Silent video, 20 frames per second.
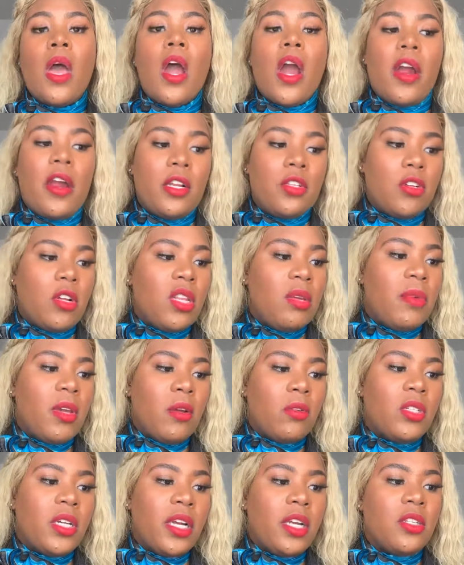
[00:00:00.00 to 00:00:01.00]
All right, y'all. Let me
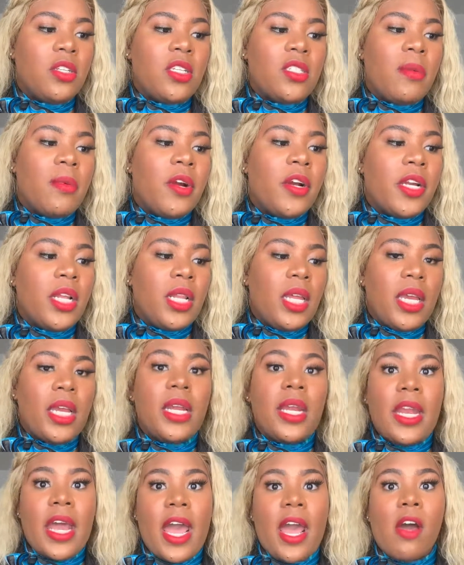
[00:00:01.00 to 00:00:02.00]
go change because I'm already late
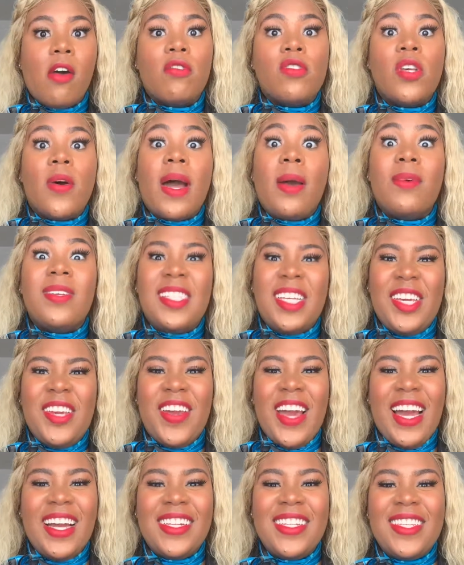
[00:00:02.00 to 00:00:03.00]
now. So I will see
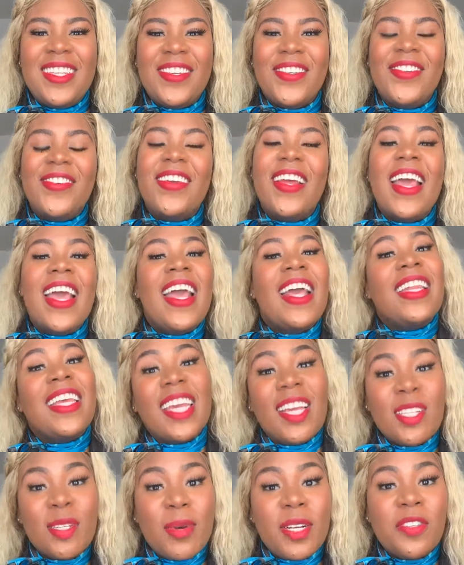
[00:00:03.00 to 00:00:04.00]
you guys soon.
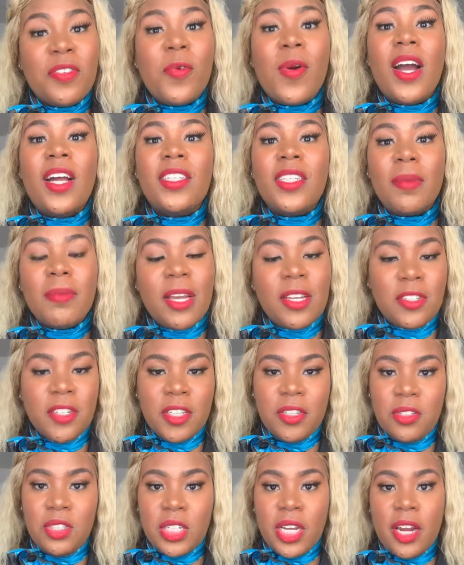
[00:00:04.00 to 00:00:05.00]
Thank you so much for watching. Make sure
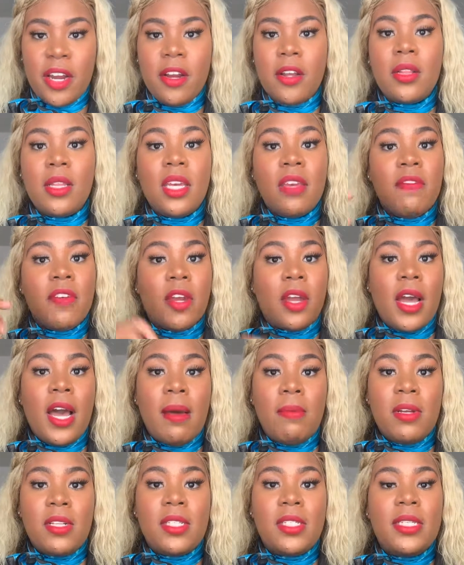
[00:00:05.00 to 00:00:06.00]
you share, leave your
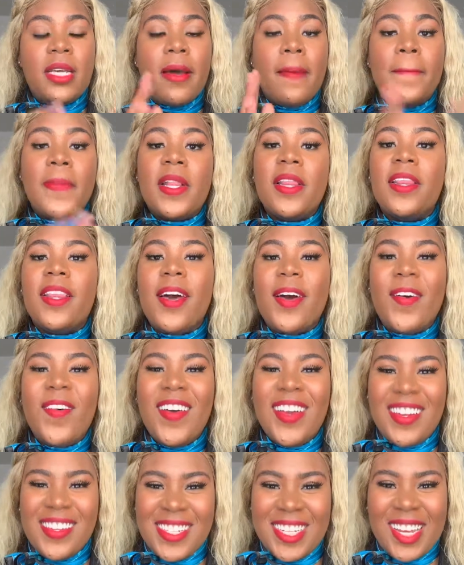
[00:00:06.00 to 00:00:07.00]
comments down below,
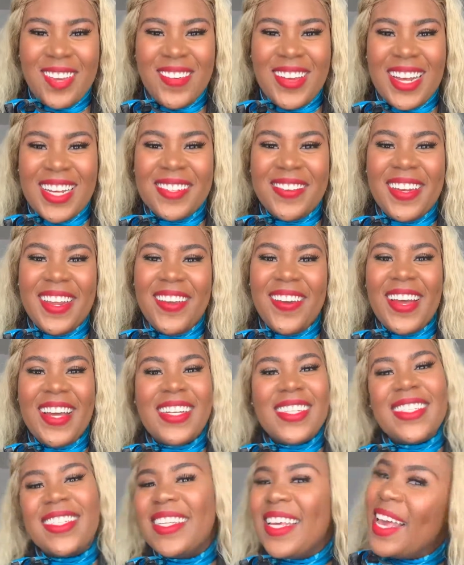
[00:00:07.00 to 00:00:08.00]
and I'll see you in my next video,
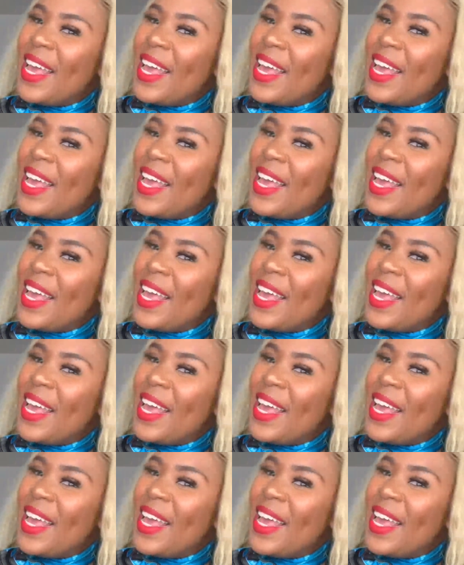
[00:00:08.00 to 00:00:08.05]
guys.